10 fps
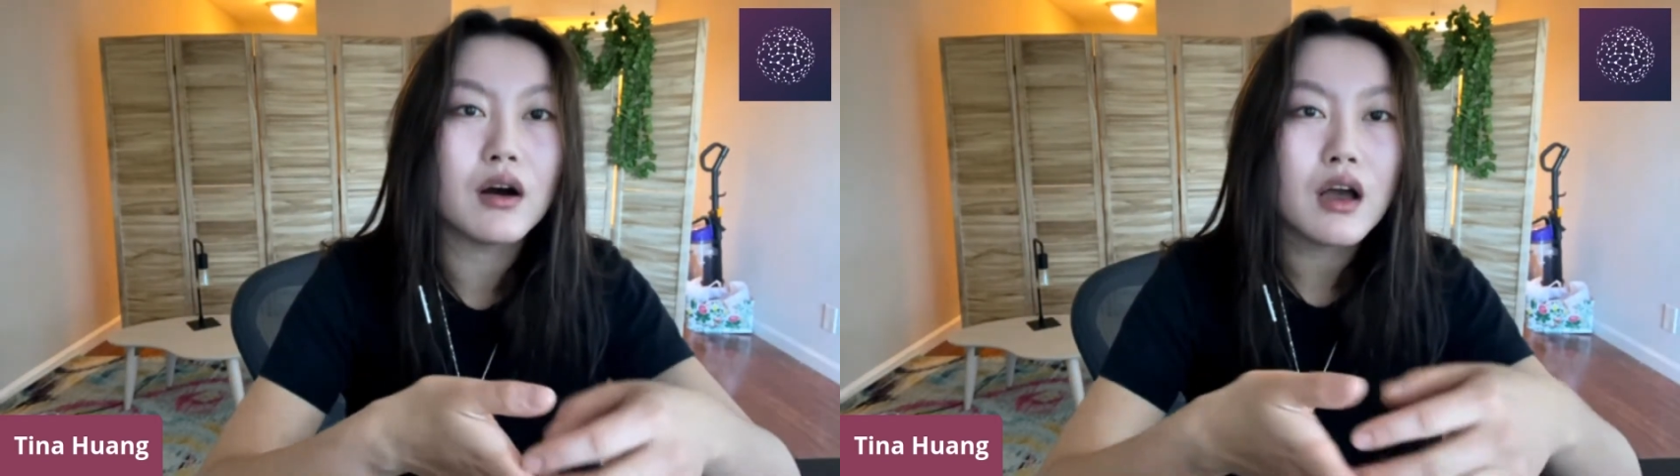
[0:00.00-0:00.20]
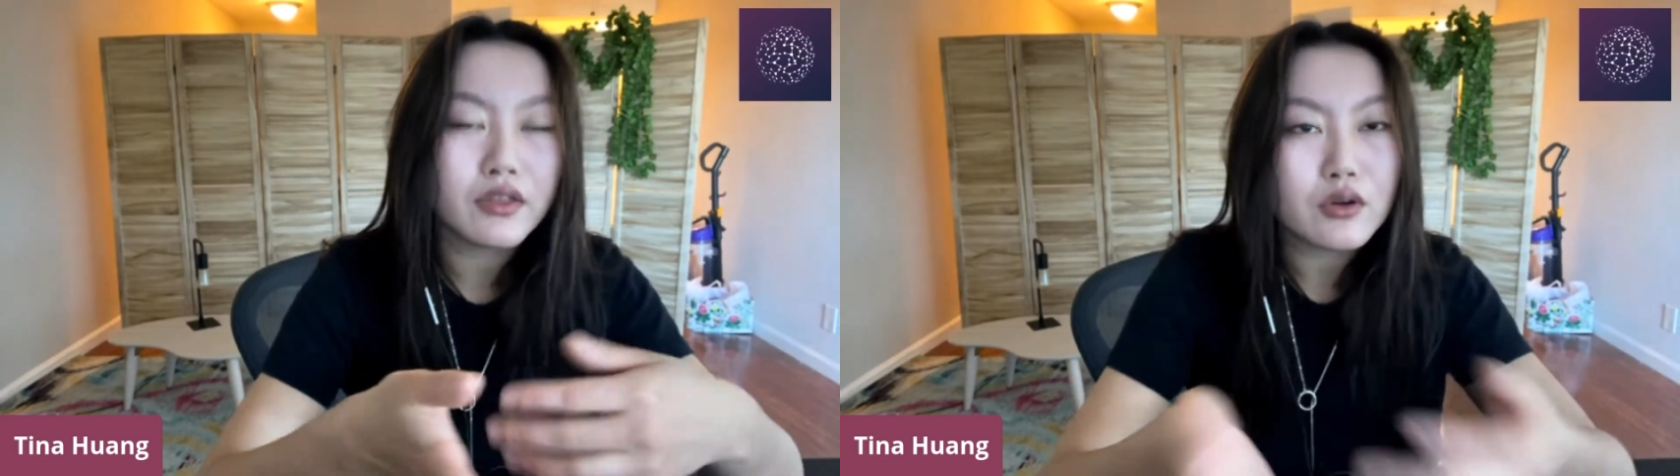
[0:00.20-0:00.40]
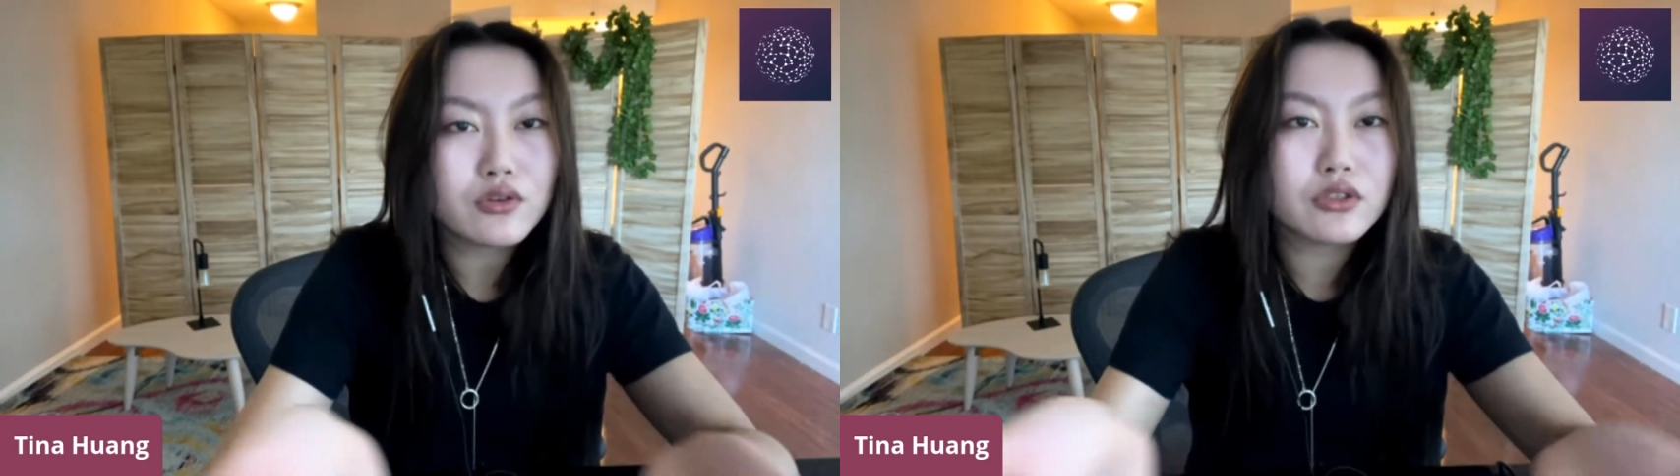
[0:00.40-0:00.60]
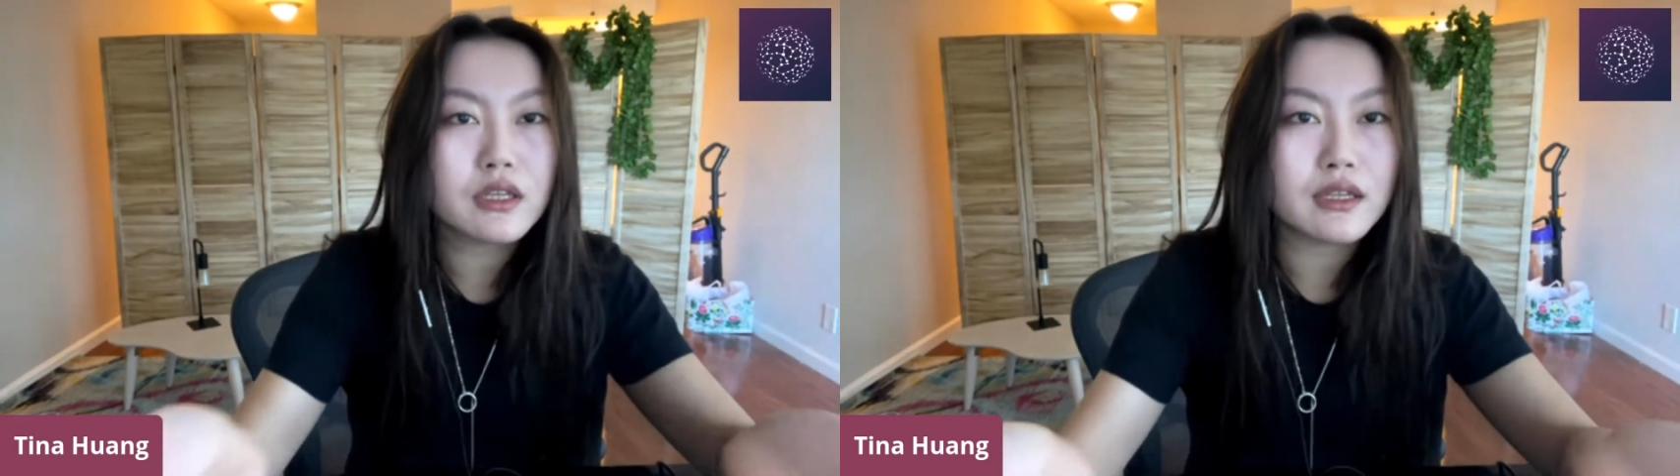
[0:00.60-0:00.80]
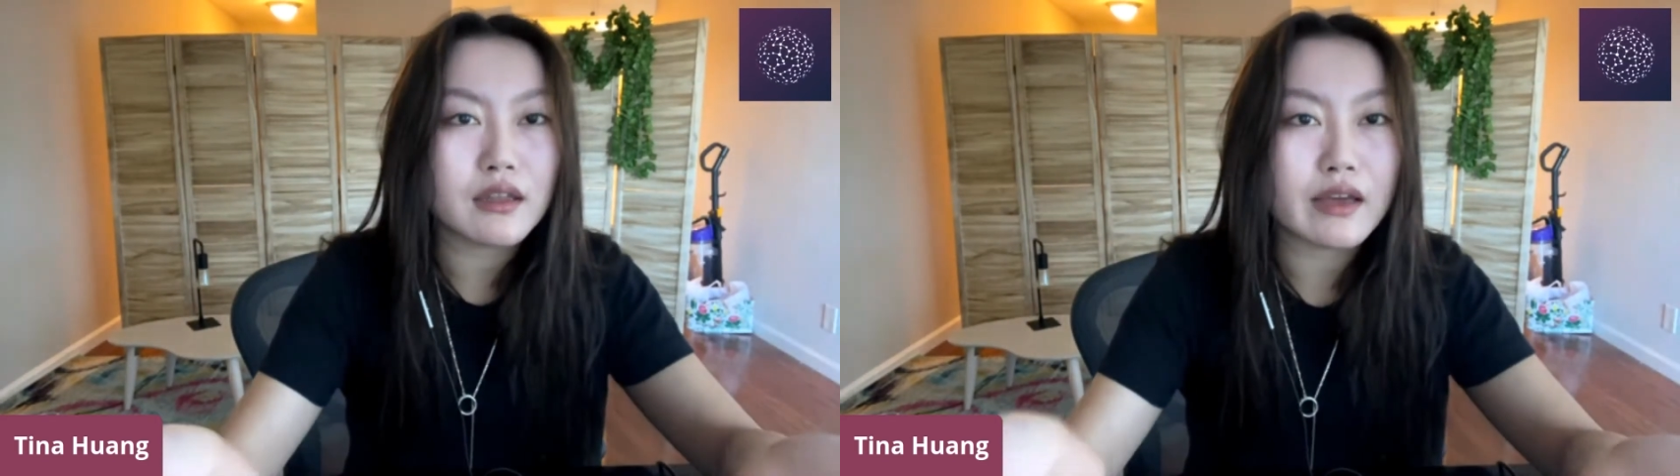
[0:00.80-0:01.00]
they will usually
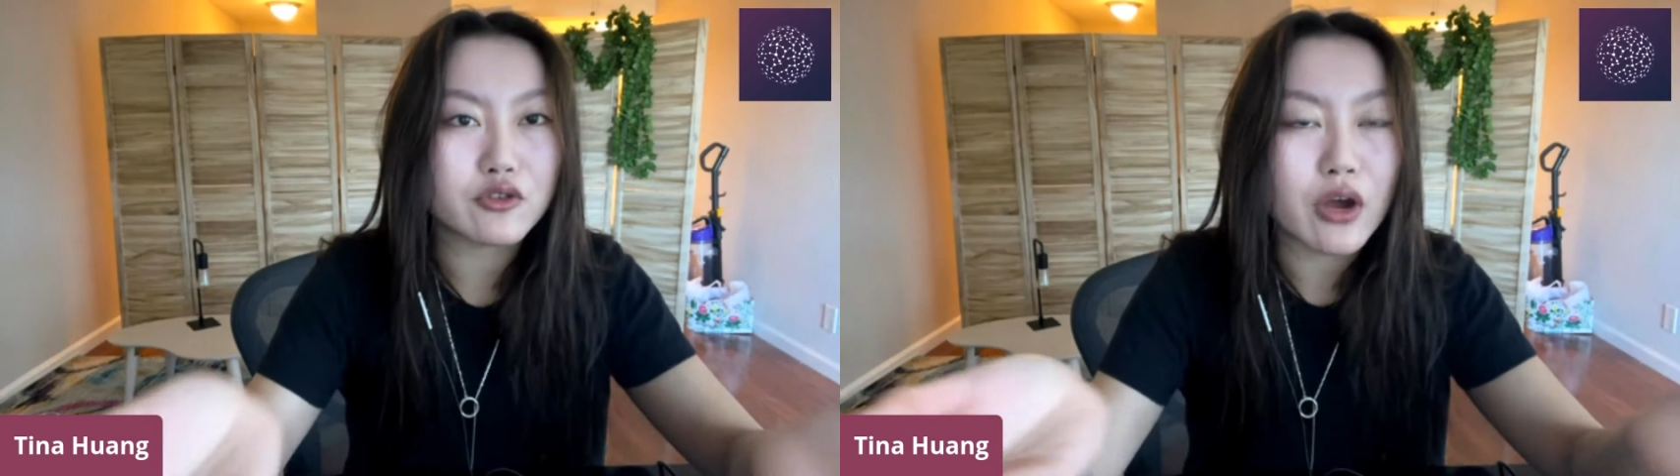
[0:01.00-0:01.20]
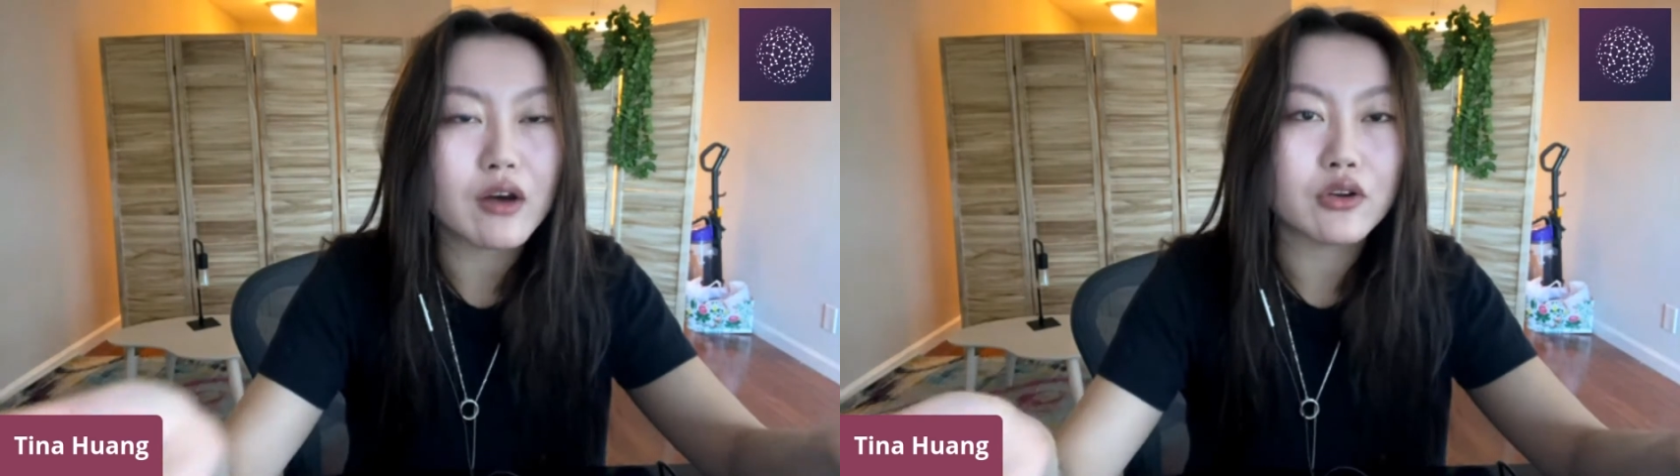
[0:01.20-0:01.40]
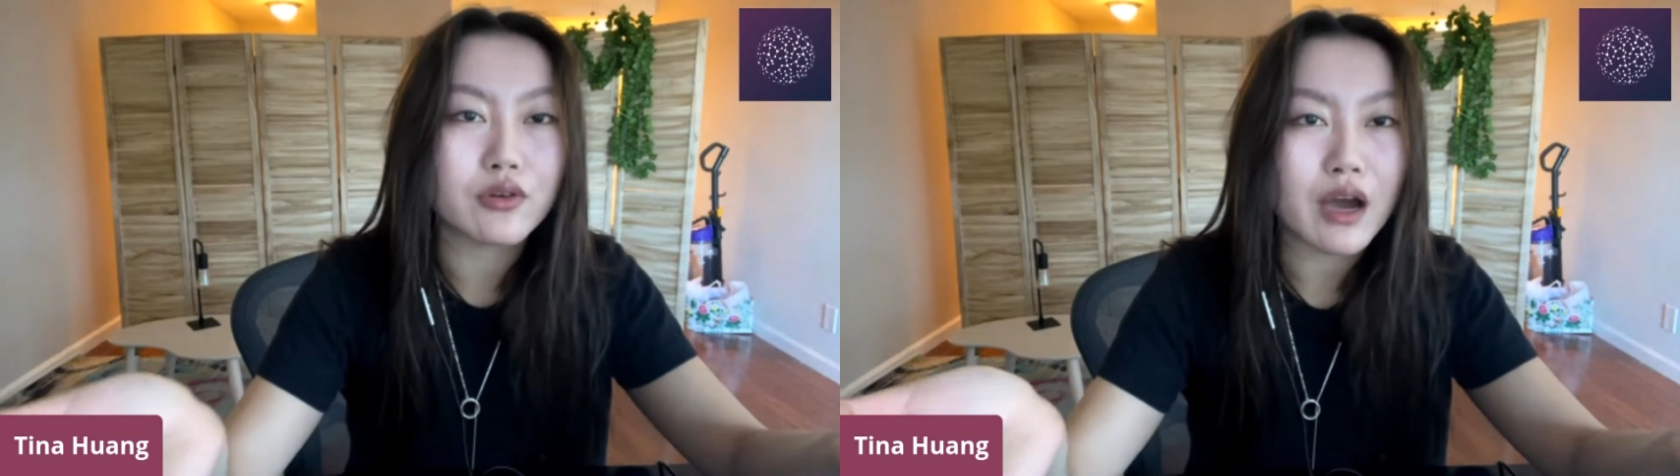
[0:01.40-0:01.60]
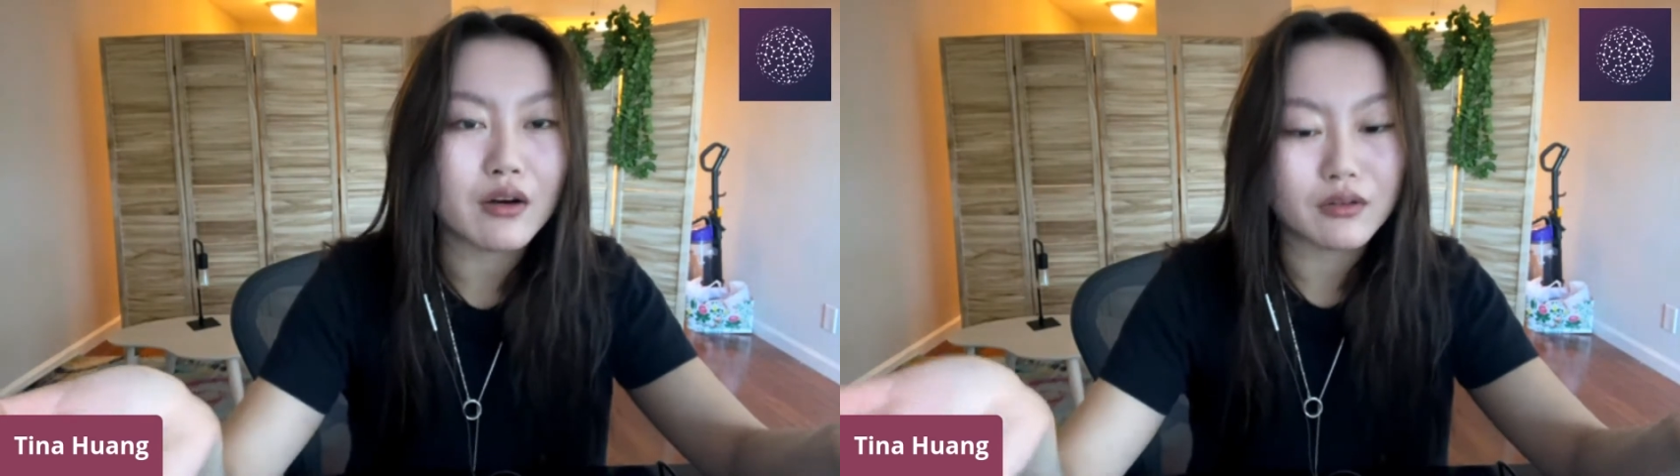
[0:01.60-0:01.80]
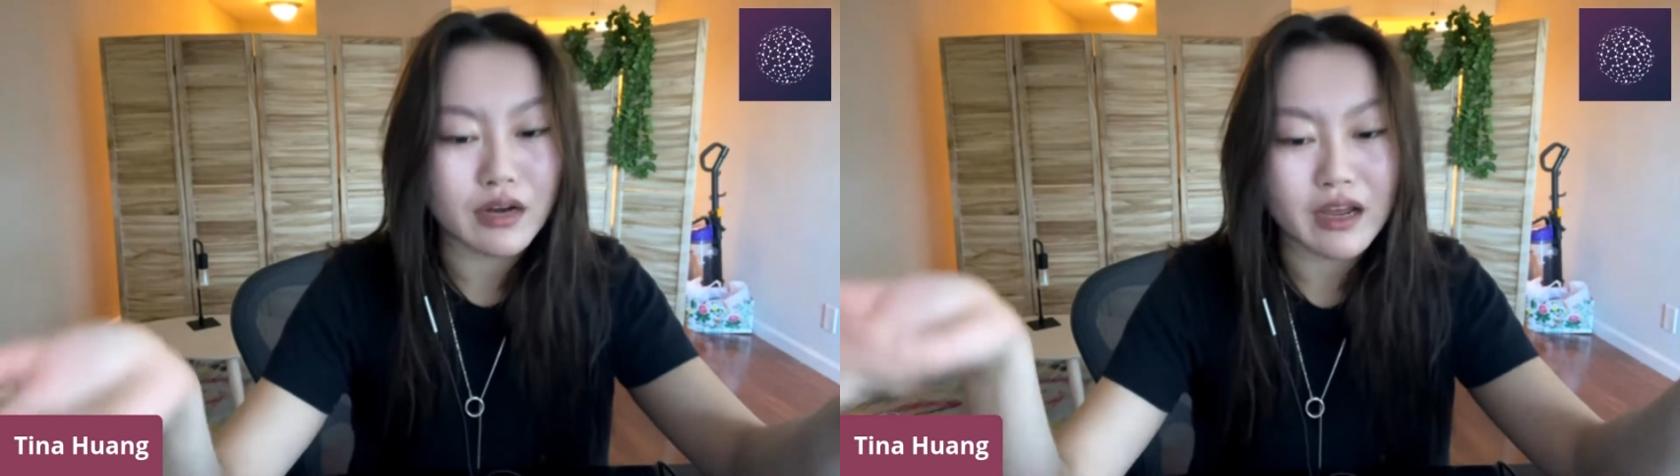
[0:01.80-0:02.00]
like trial you
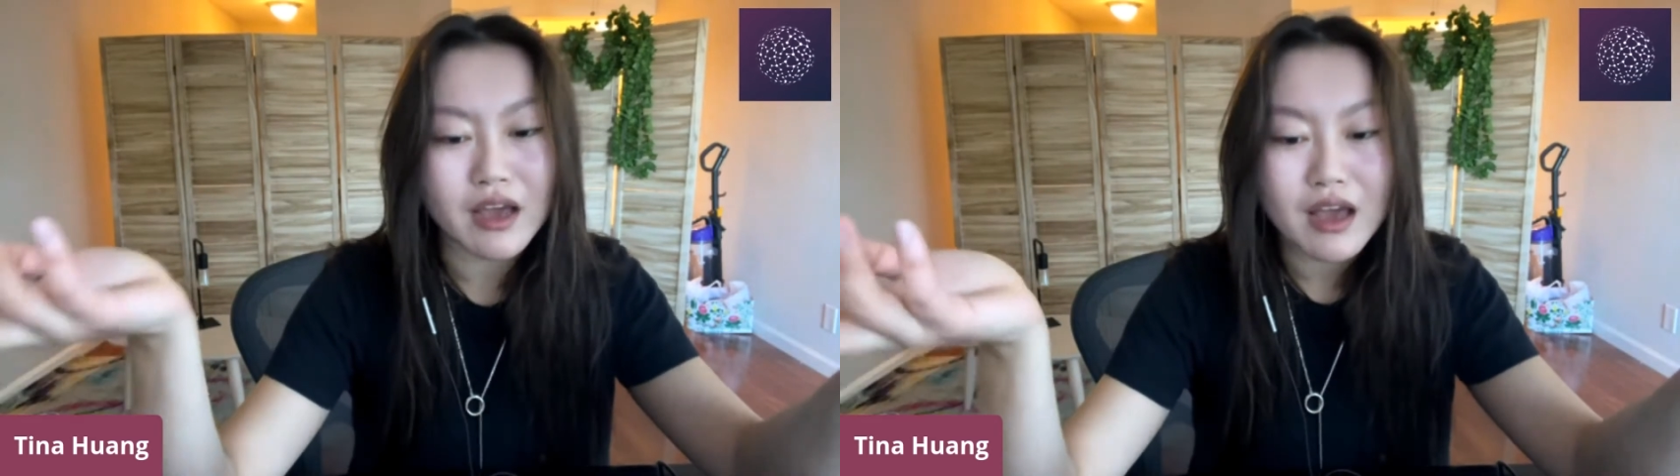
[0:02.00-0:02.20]
out, right?